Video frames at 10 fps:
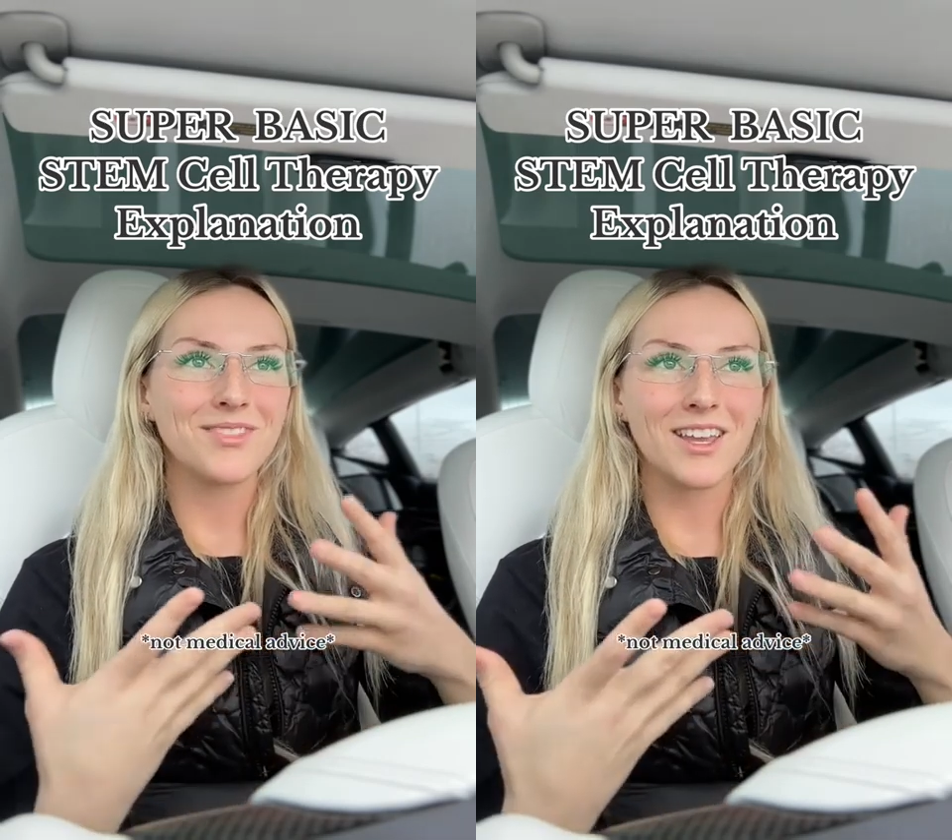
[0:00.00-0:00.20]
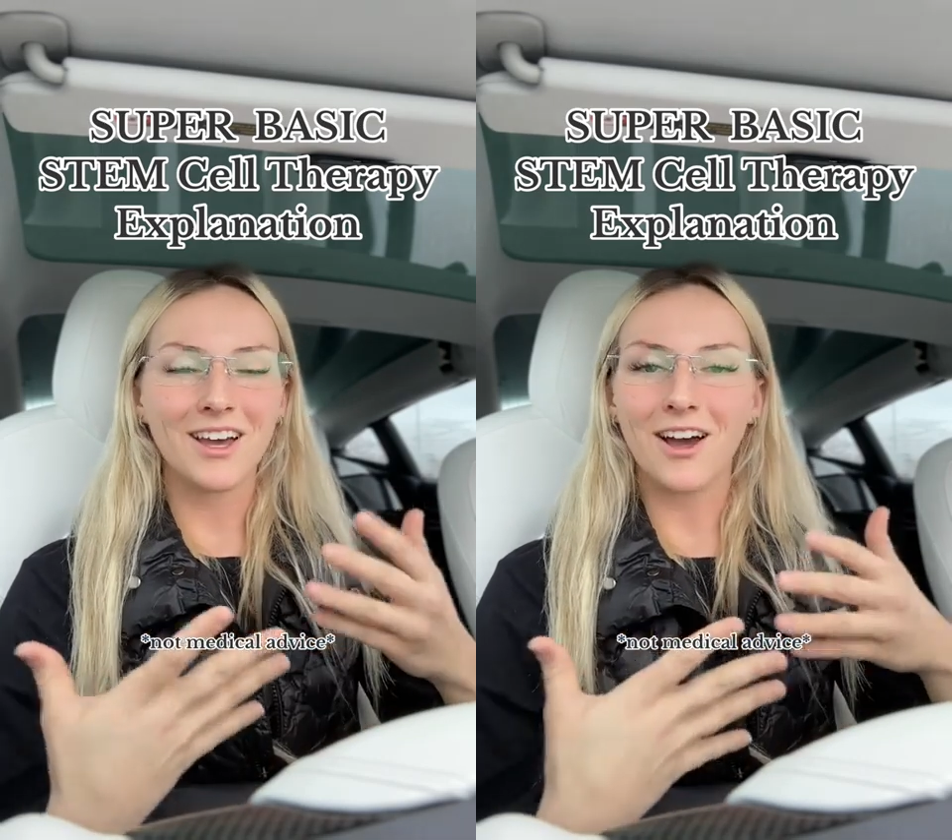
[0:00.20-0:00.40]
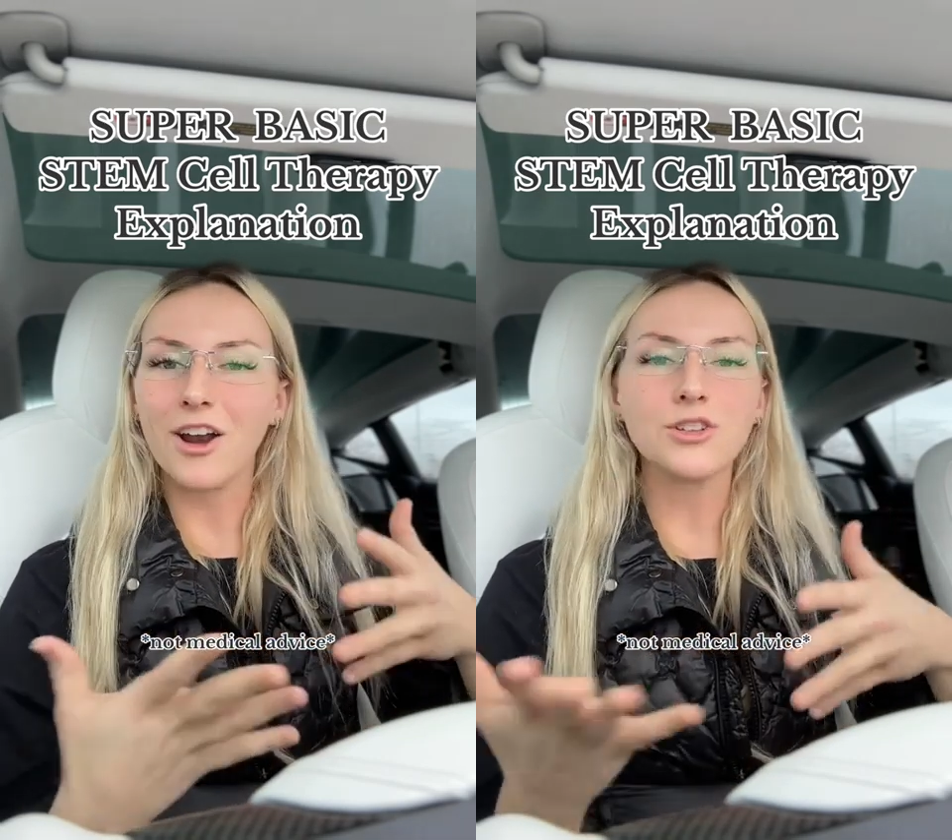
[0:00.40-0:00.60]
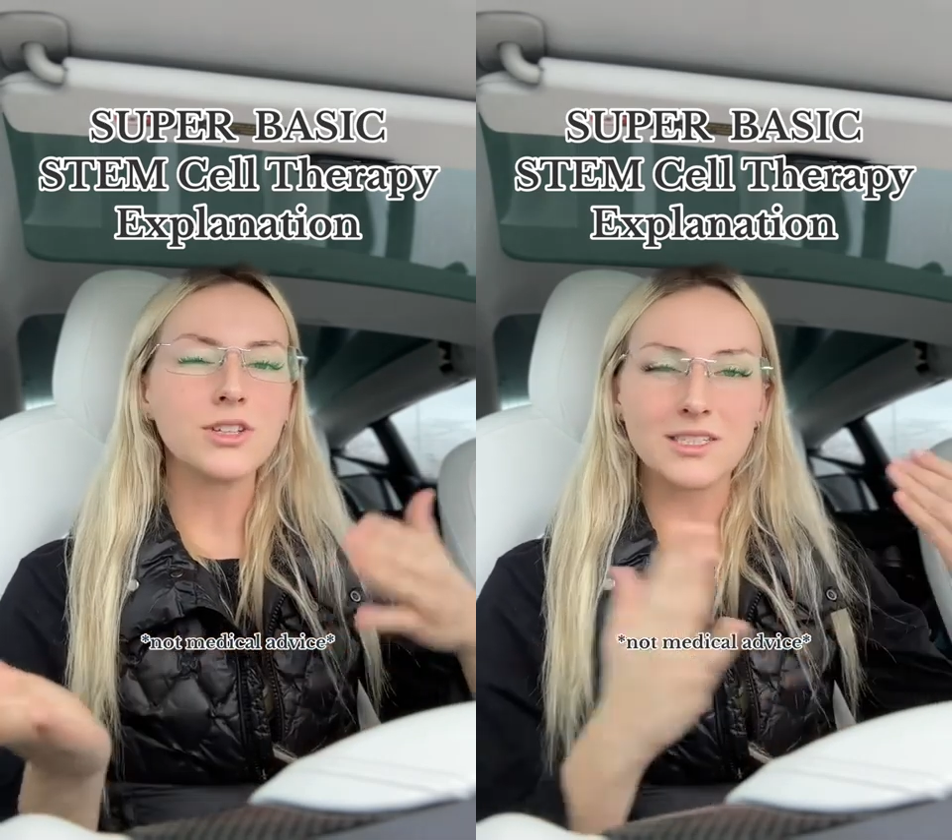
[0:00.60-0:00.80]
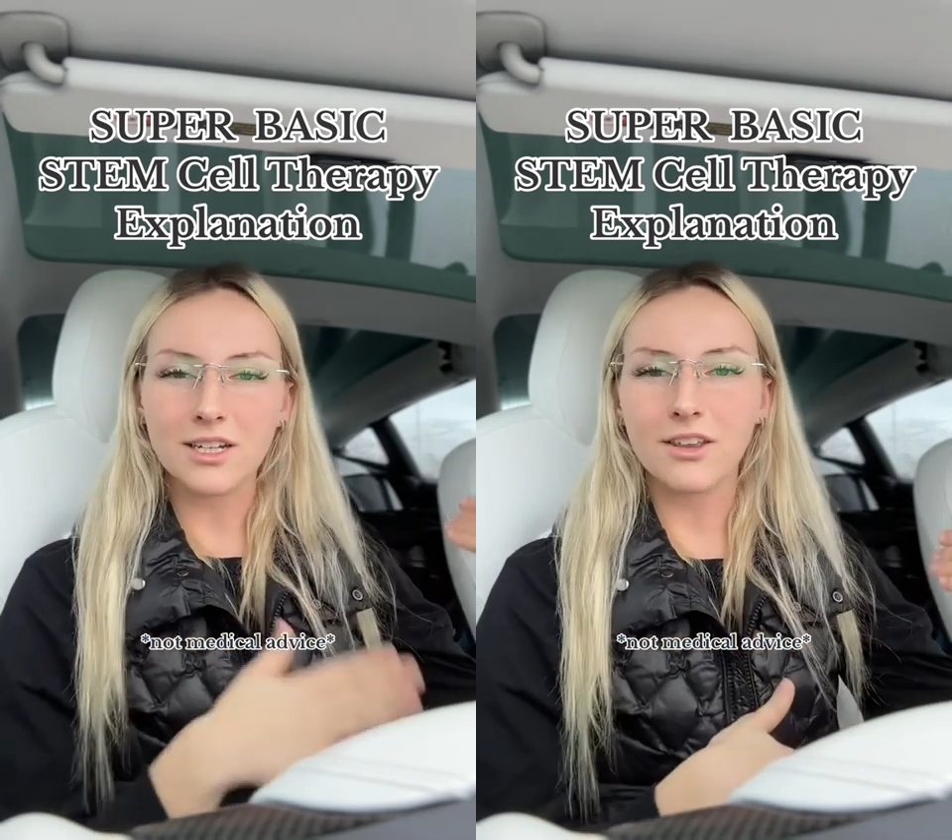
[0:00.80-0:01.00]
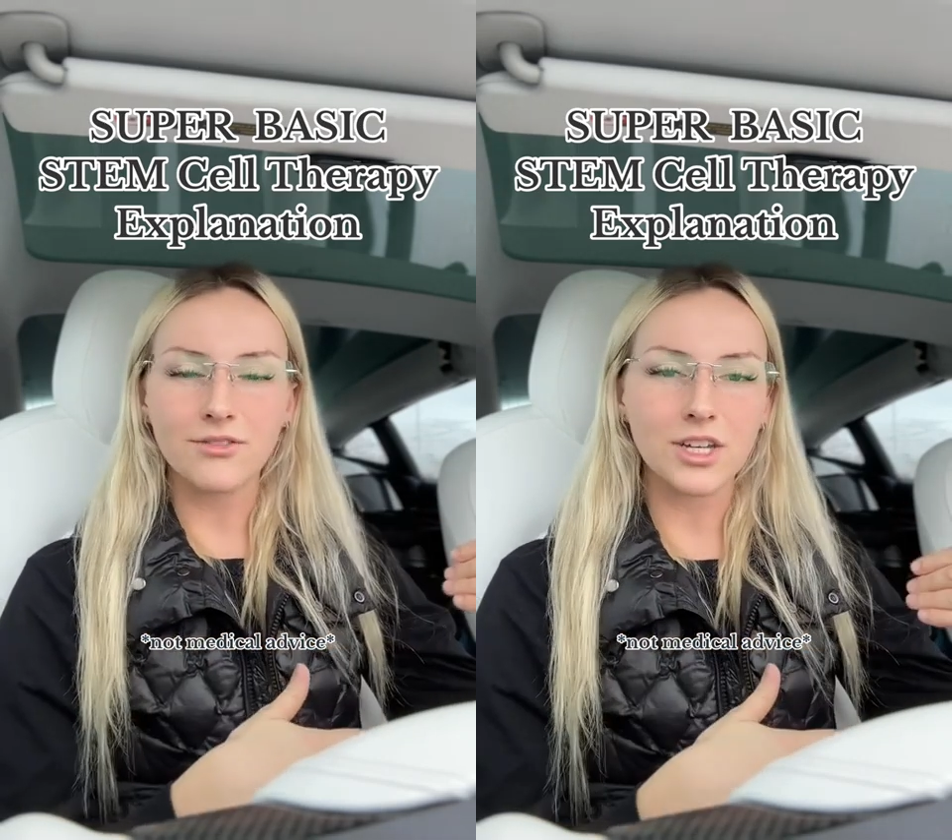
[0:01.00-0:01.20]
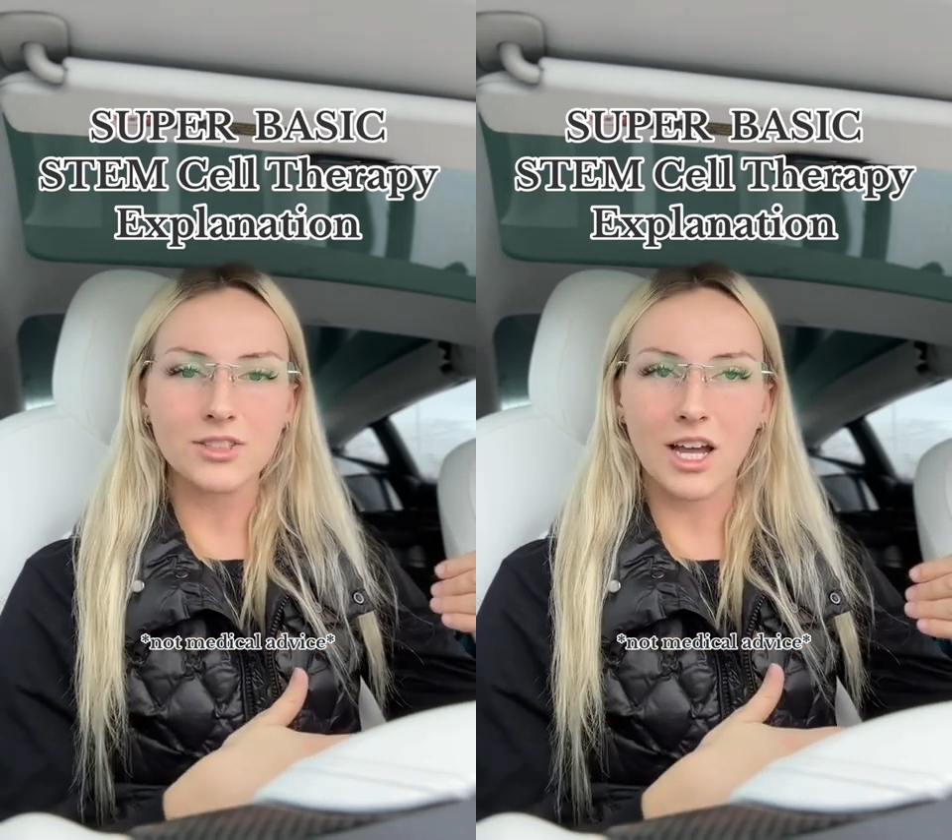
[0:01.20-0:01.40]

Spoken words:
And I'll do these in other videos,